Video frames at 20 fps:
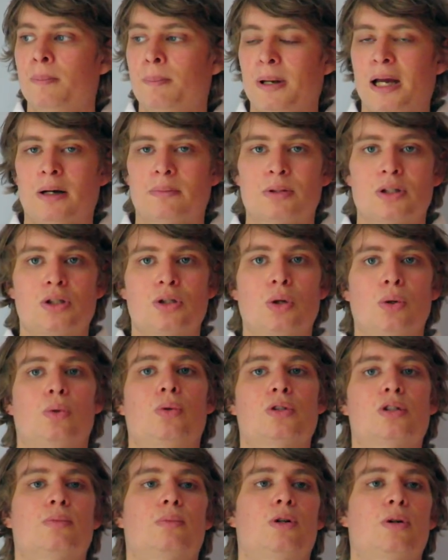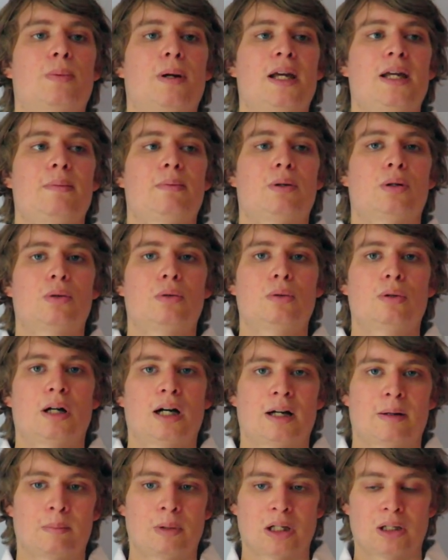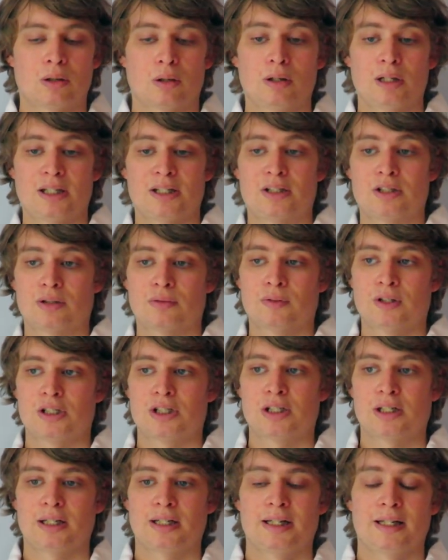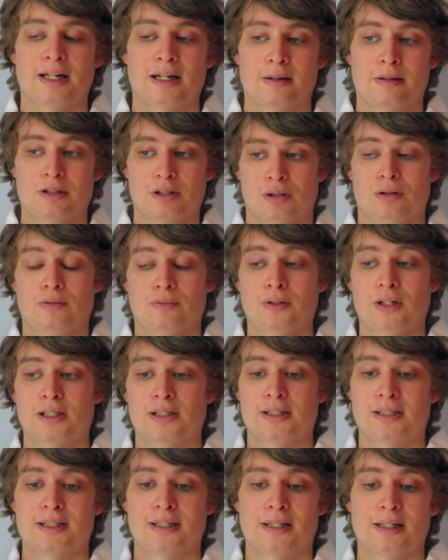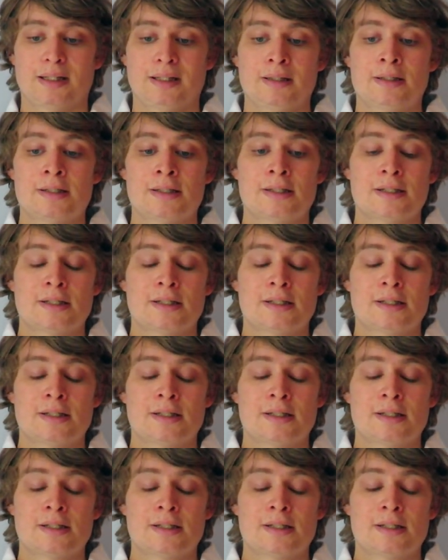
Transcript: be able to talk to more people at my college originally and university.